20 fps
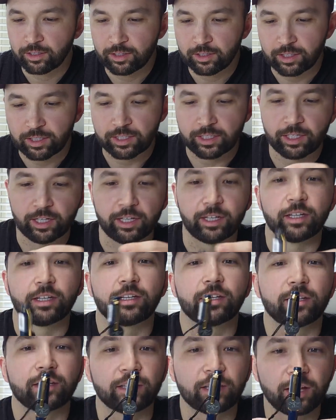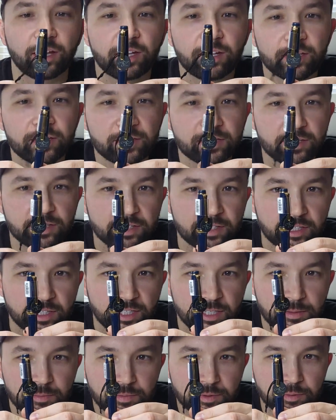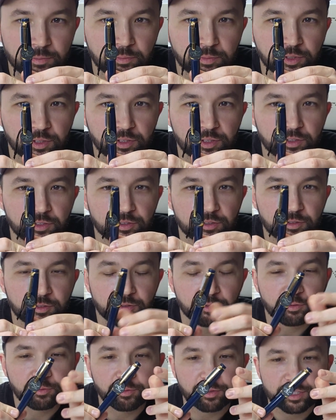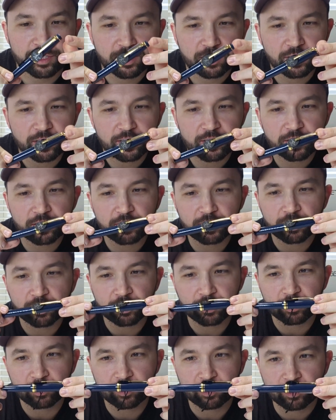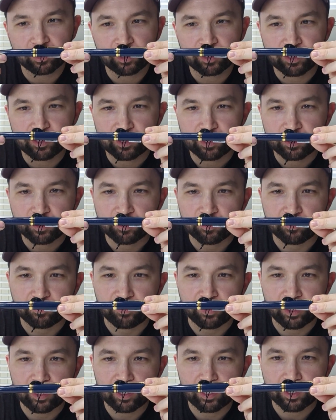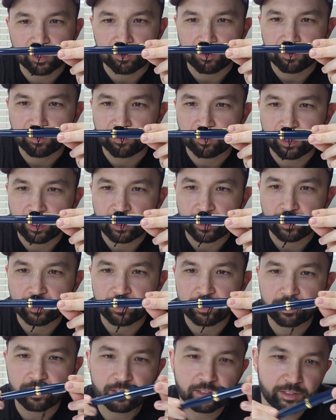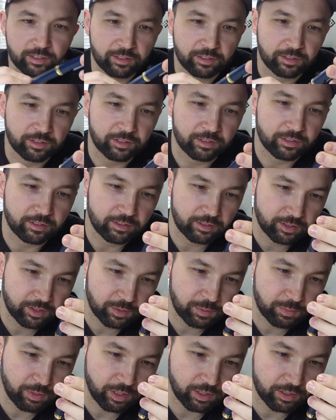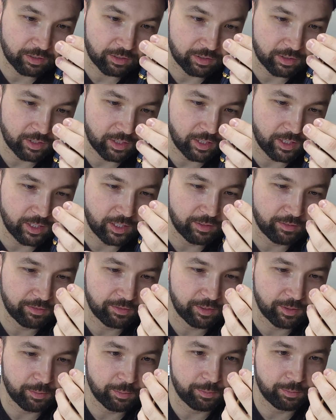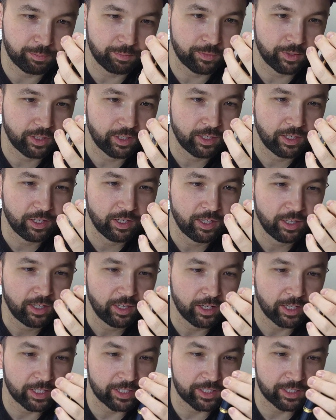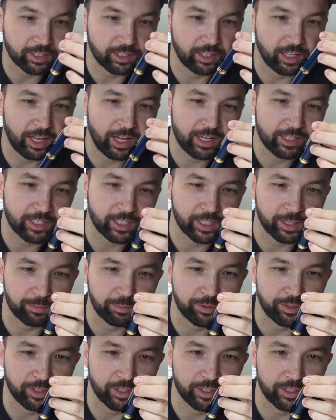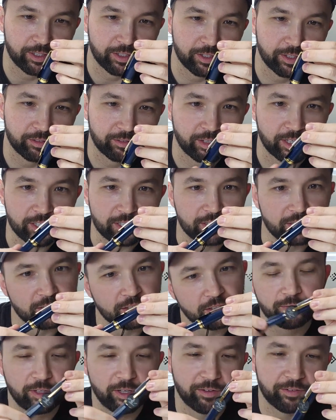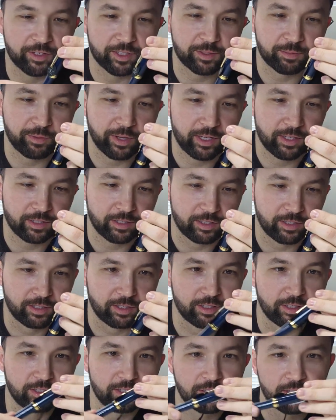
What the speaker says: It's a nice deep blue with just very faint little sparkles in it from, I guess, the glass that they put into the resin of these pens.